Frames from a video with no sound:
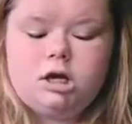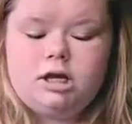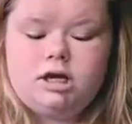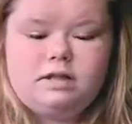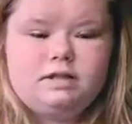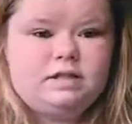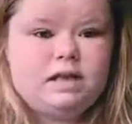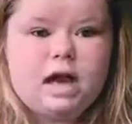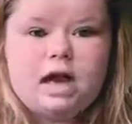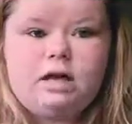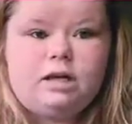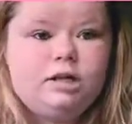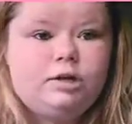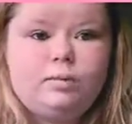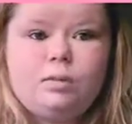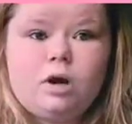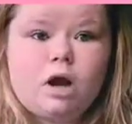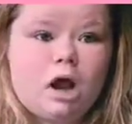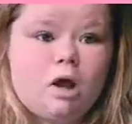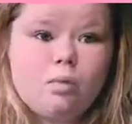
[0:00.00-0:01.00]
Exactly
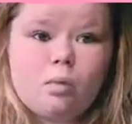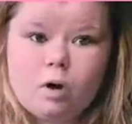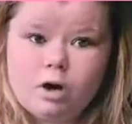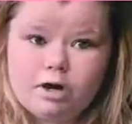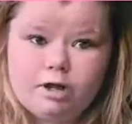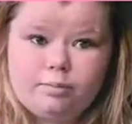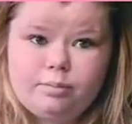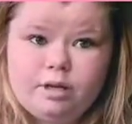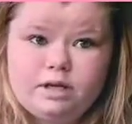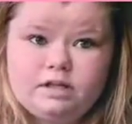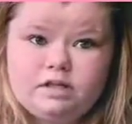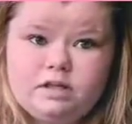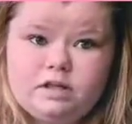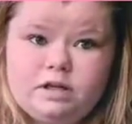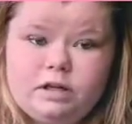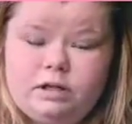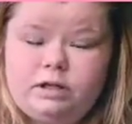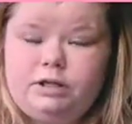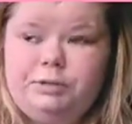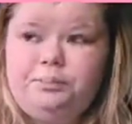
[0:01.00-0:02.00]
what I wanted,
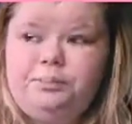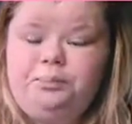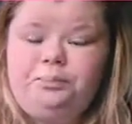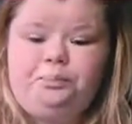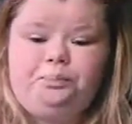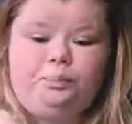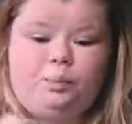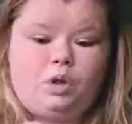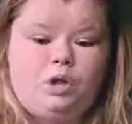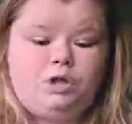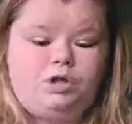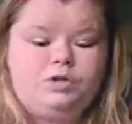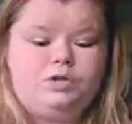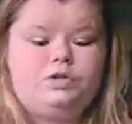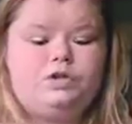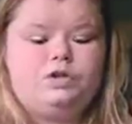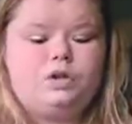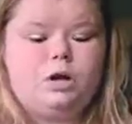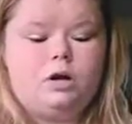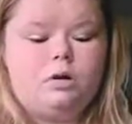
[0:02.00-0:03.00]
basically.
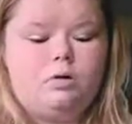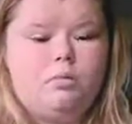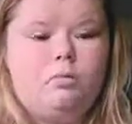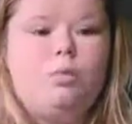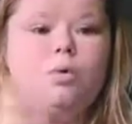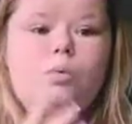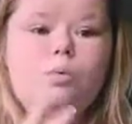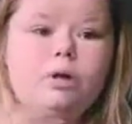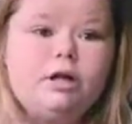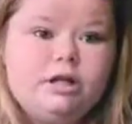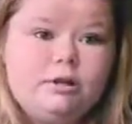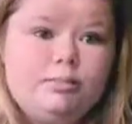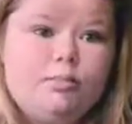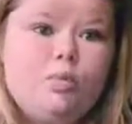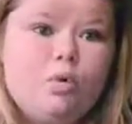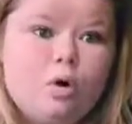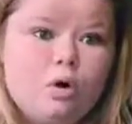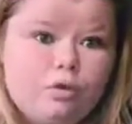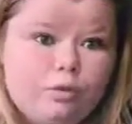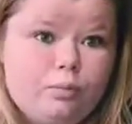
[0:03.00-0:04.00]
So, well, really
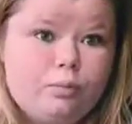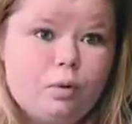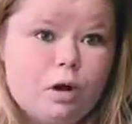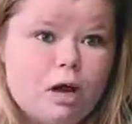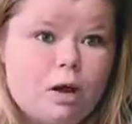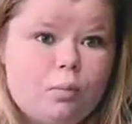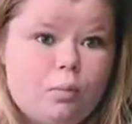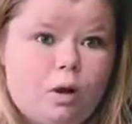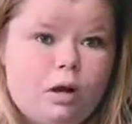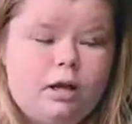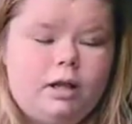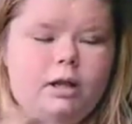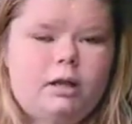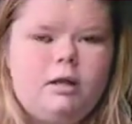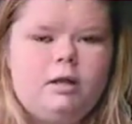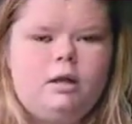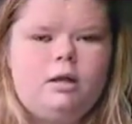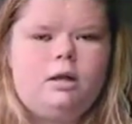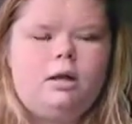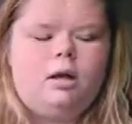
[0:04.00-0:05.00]
more than what I wanted.
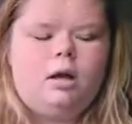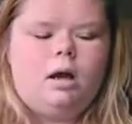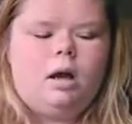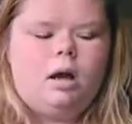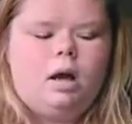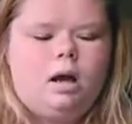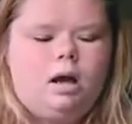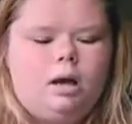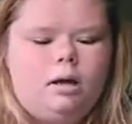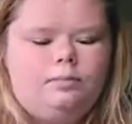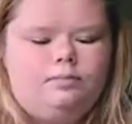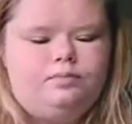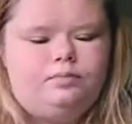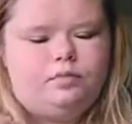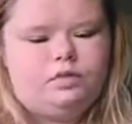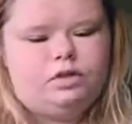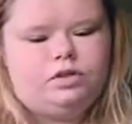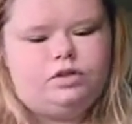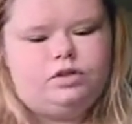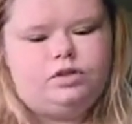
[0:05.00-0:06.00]

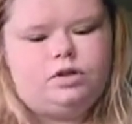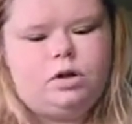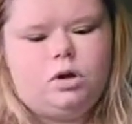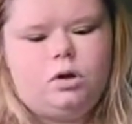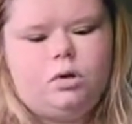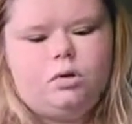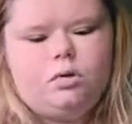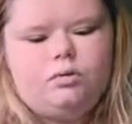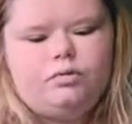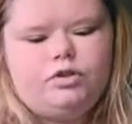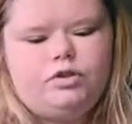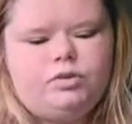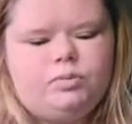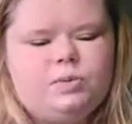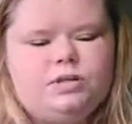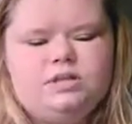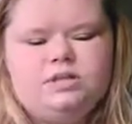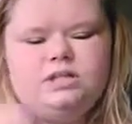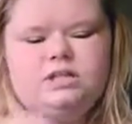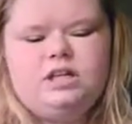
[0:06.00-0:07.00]
So this
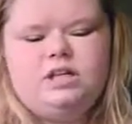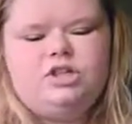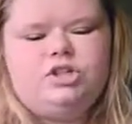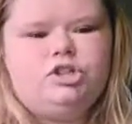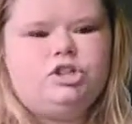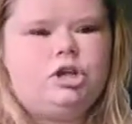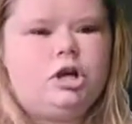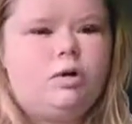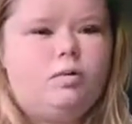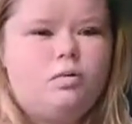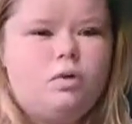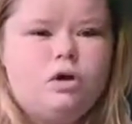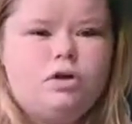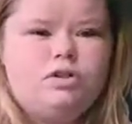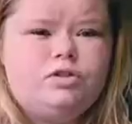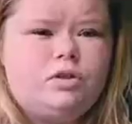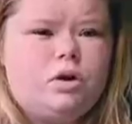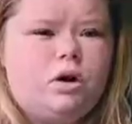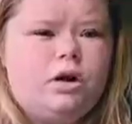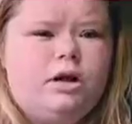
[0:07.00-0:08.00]
presentation, I
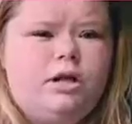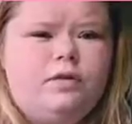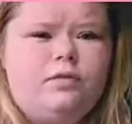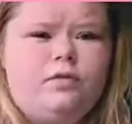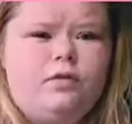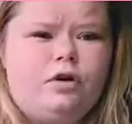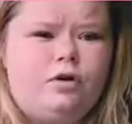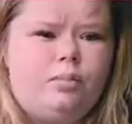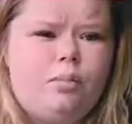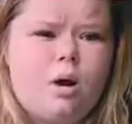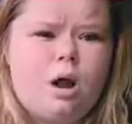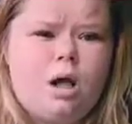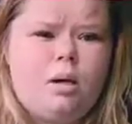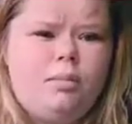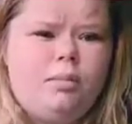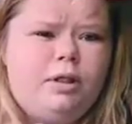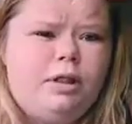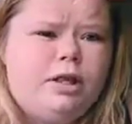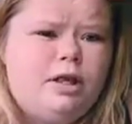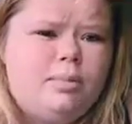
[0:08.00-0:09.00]
worked on it for
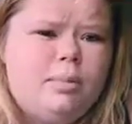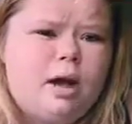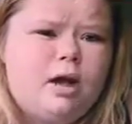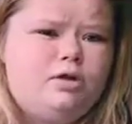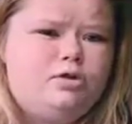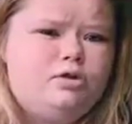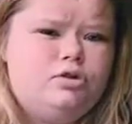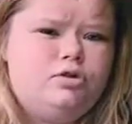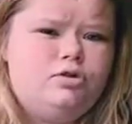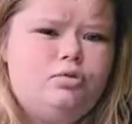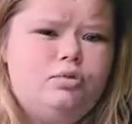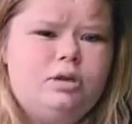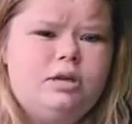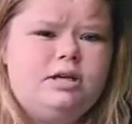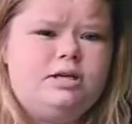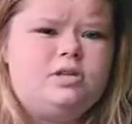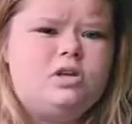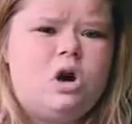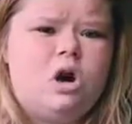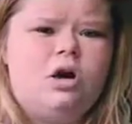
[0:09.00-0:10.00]
probably about 2
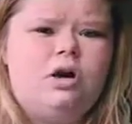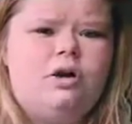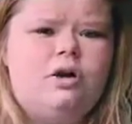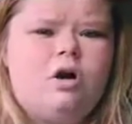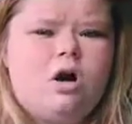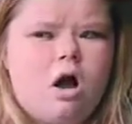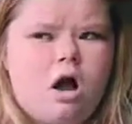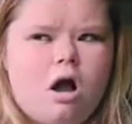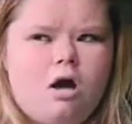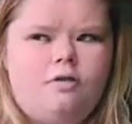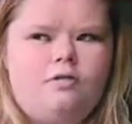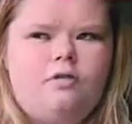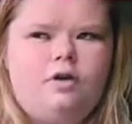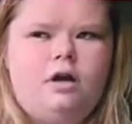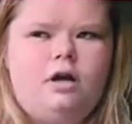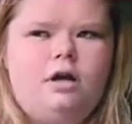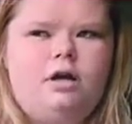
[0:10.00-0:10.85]
weeks on and off,